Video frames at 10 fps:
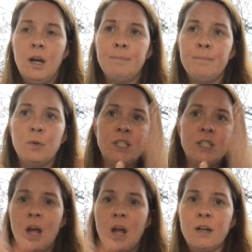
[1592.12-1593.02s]

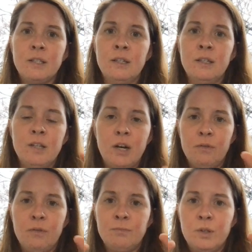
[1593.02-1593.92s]
multi-stalked,
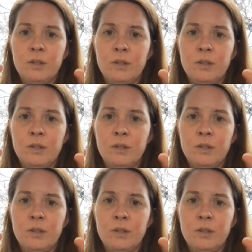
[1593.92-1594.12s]
with the